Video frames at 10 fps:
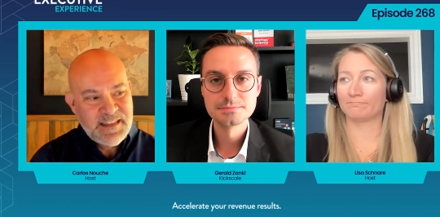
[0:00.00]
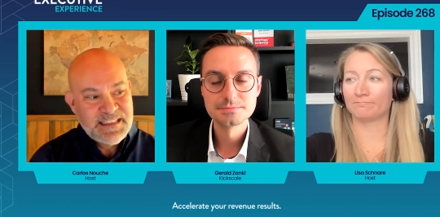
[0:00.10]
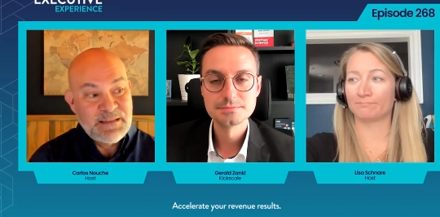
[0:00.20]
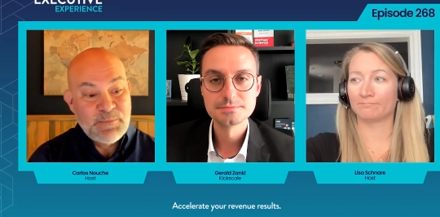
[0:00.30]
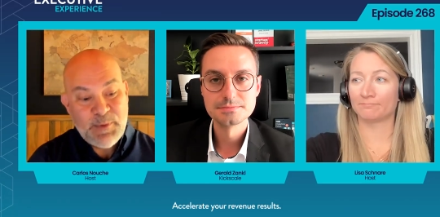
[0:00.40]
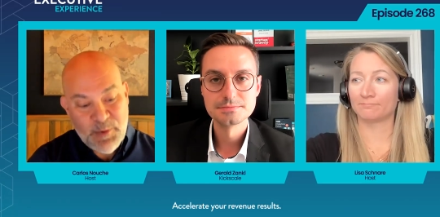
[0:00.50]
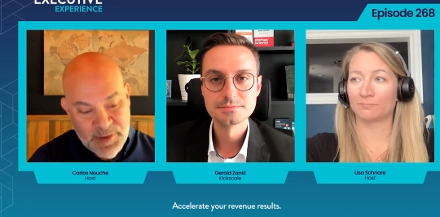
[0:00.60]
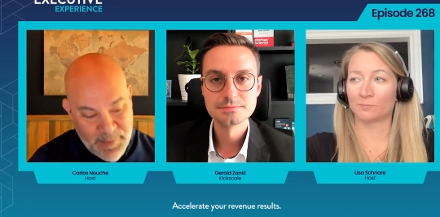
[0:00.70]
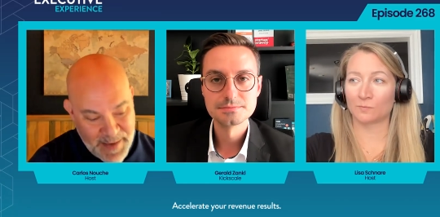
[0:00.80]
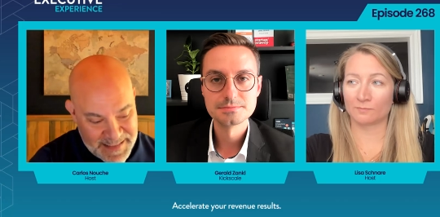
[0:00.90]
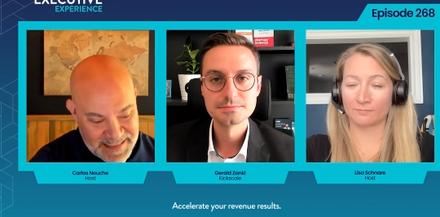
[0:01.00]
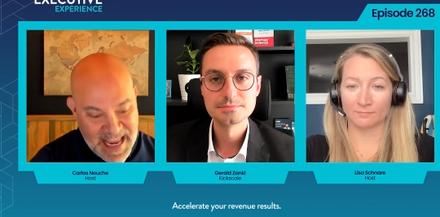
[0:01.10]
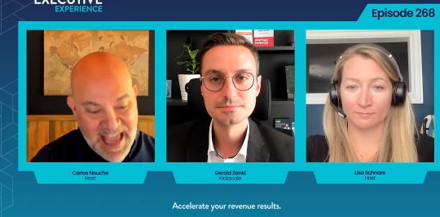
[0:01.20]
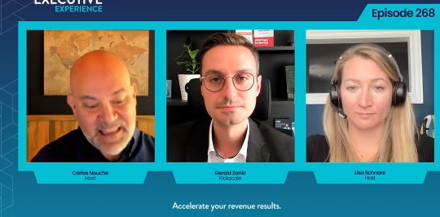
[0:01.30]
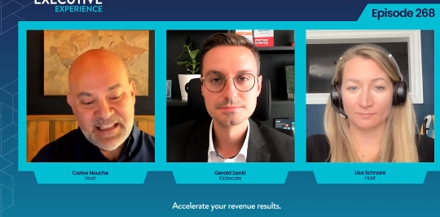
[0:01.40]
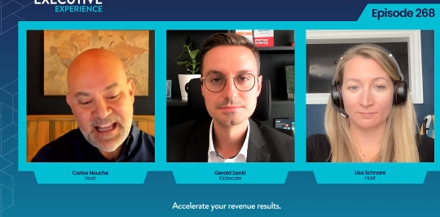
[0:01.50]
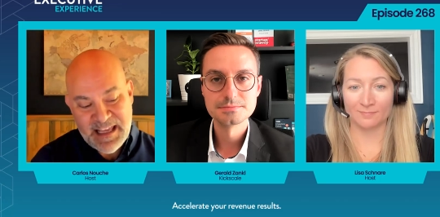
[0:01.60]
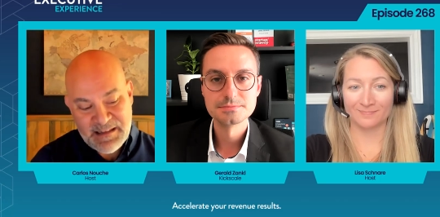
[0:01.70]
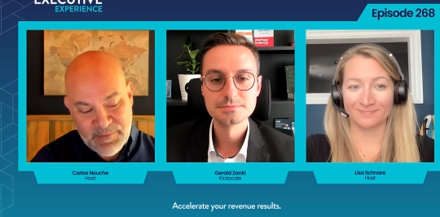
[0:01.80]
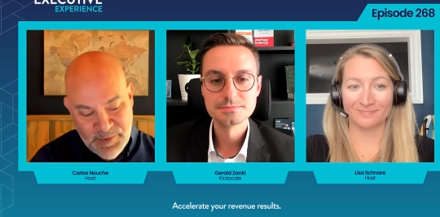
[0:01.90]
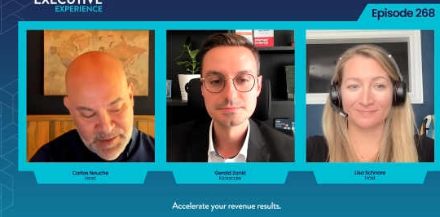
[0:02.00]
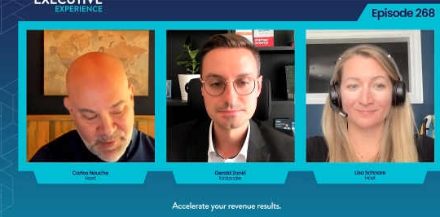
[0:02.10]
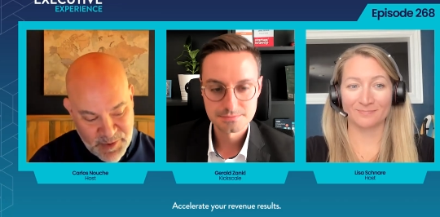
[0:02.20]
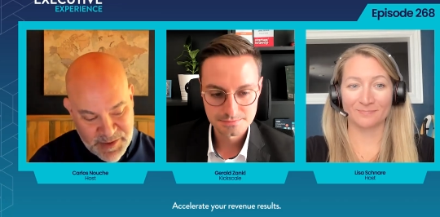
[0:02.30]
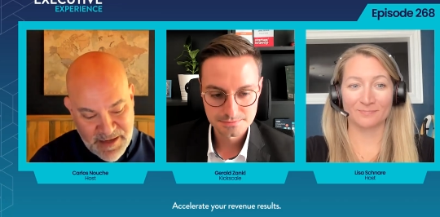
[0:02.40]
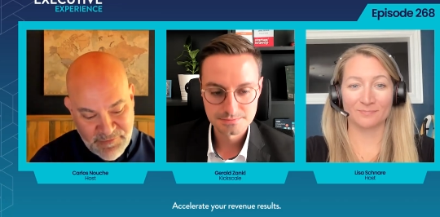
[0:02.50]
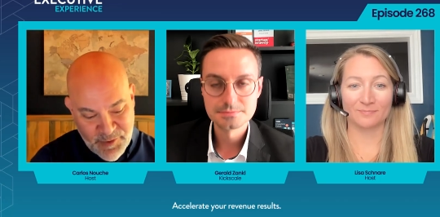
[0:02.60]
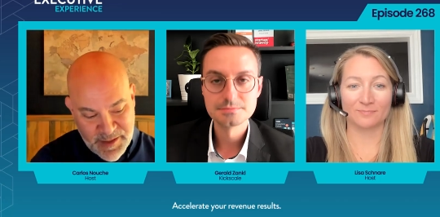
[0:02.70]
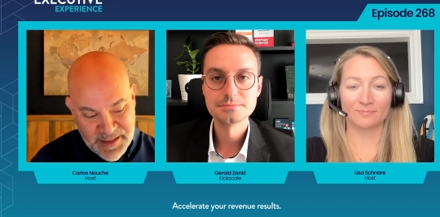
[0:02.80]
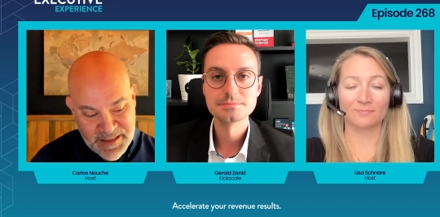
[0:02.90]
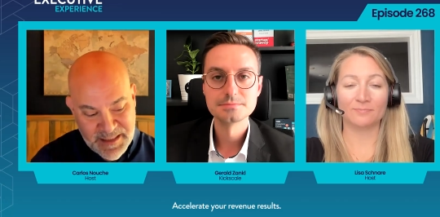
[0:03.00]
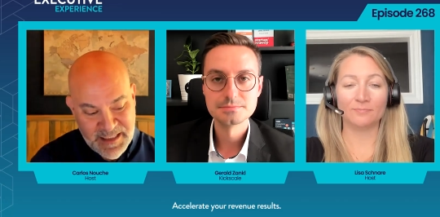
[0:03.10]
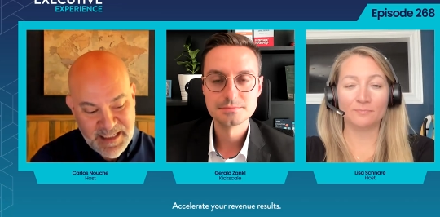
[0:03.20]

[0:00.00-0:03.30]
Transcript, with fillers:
Speaker 1: some of you with the best talent and to put the most effort in.